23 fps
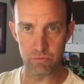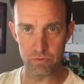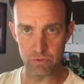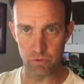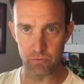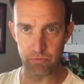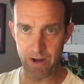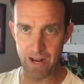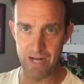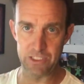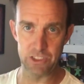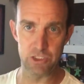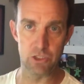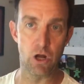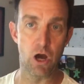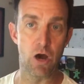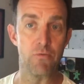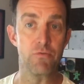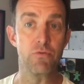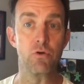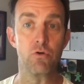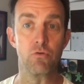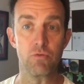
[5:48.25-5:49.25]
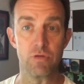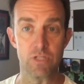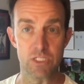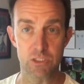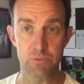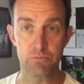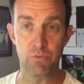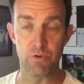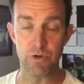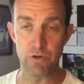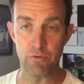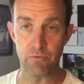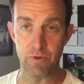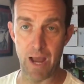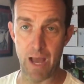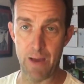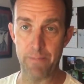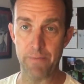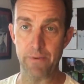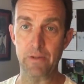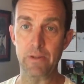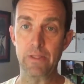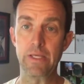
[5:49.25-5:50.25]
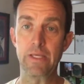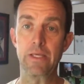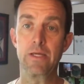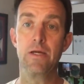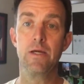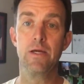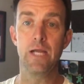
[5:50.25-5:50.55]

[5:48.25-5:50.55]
to ratchet off your risk pretty rapidly